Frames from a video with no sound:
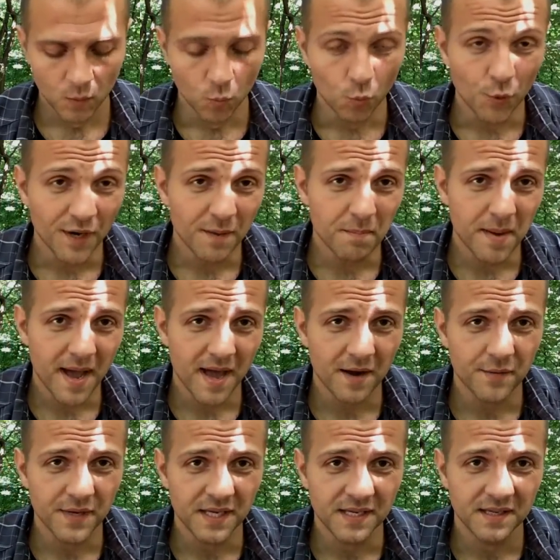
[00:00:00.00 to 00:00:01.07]
With a
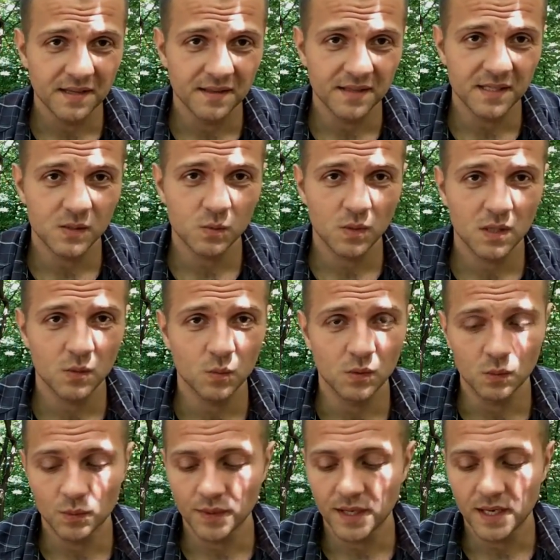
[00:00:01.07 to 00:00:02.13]
battery, this one
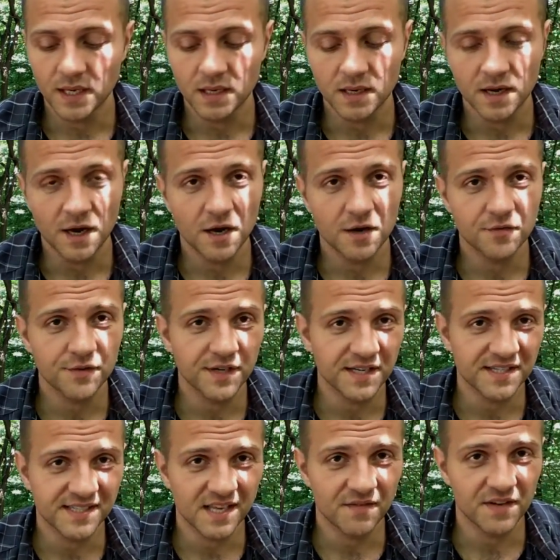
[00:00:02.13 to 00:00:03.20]
will weigh
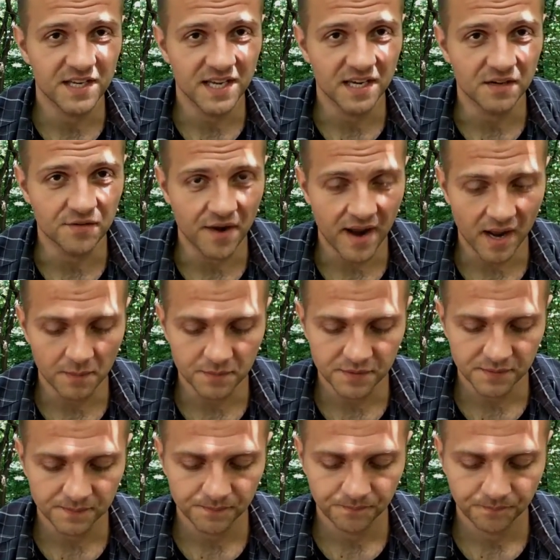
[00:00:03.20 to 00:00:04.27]
178
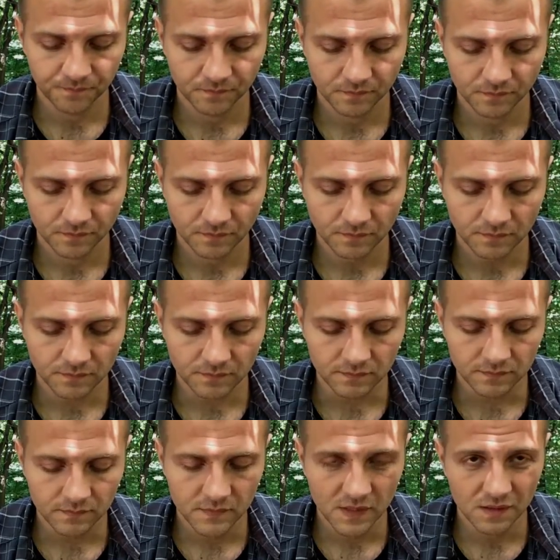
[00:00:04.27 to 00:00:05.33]
grams.
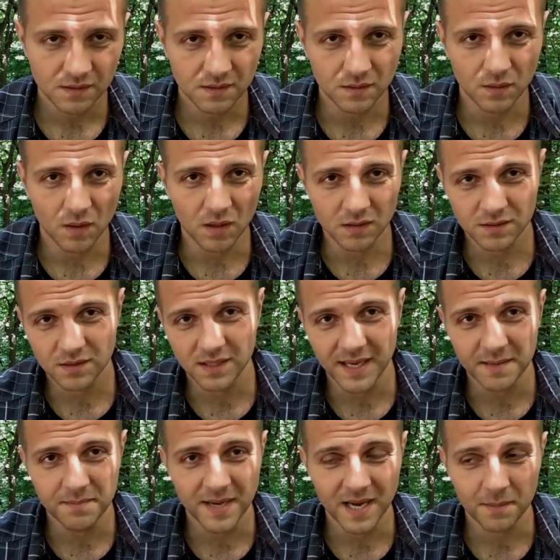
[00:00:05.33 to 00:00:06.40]
So
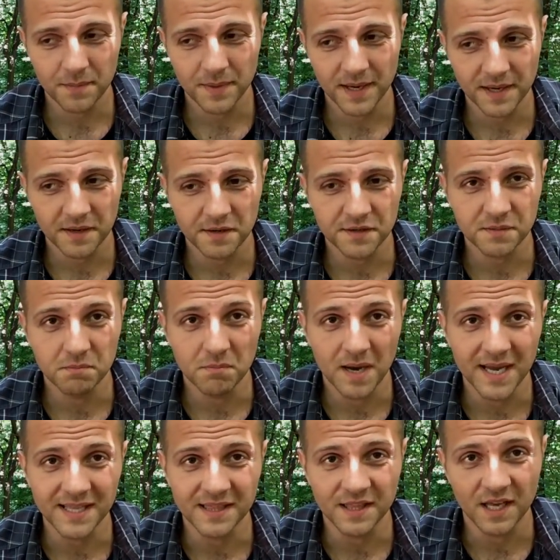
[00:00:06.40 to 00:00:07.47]
ultralight backpackers
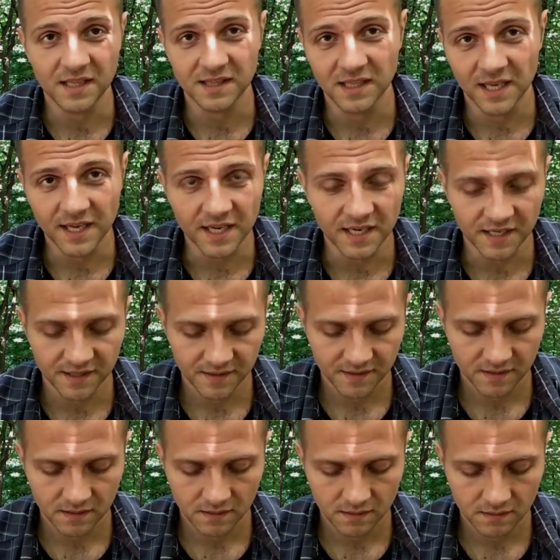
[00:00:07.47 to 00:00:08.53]
might not like it.
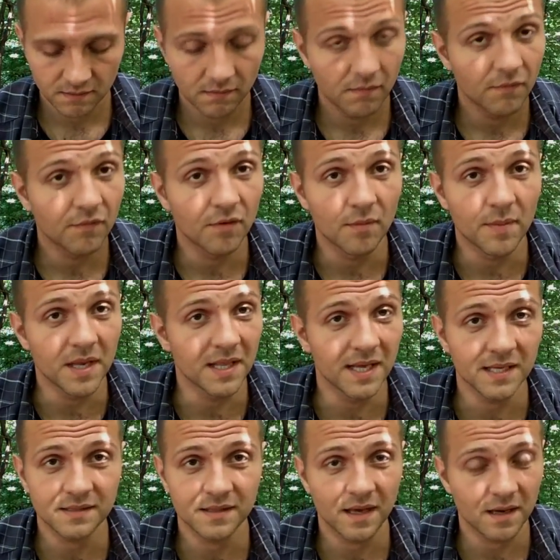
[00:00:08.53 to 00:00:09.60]
For me,
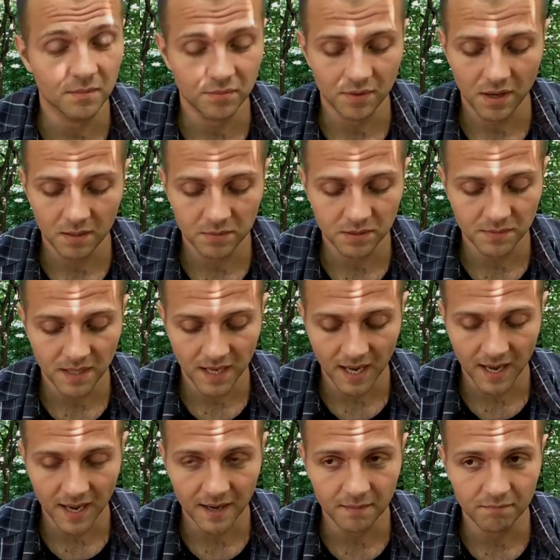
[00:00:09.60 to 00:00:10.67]
that's not a problem.
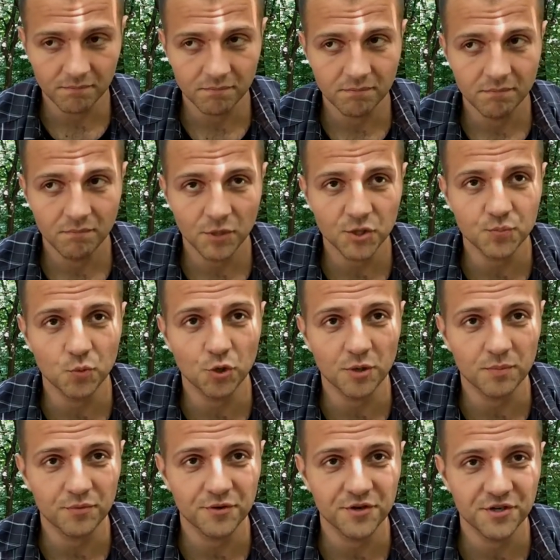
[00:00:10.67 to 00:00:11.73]
I much more
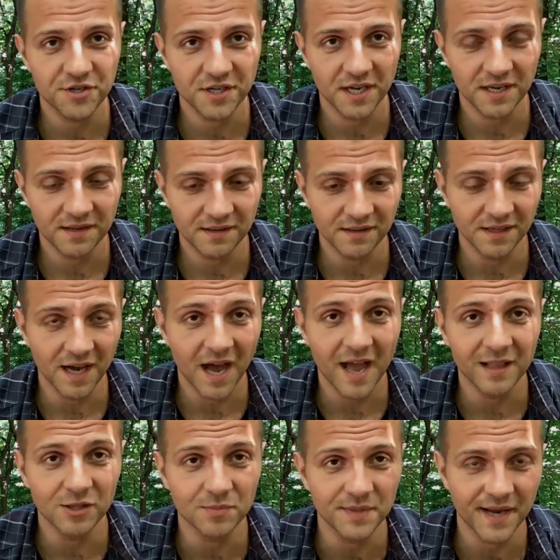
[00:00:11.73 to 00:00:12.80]
appreciate the
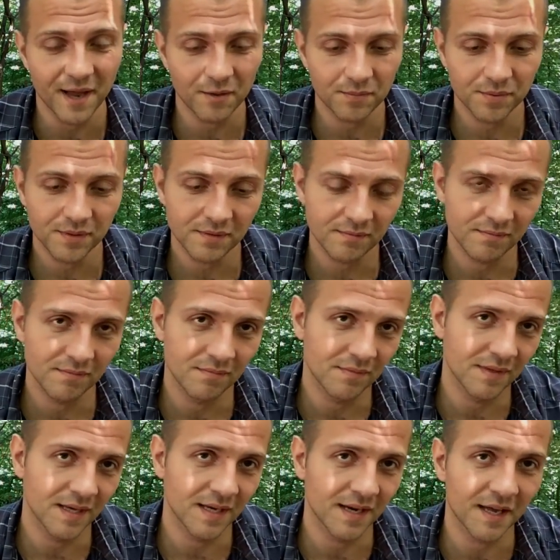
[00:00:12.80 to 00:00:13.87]
high lumen output
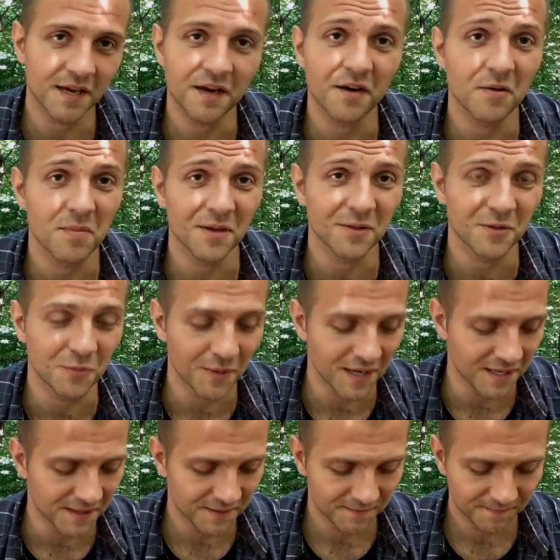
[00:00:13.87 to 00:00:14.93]
than I care about the weight.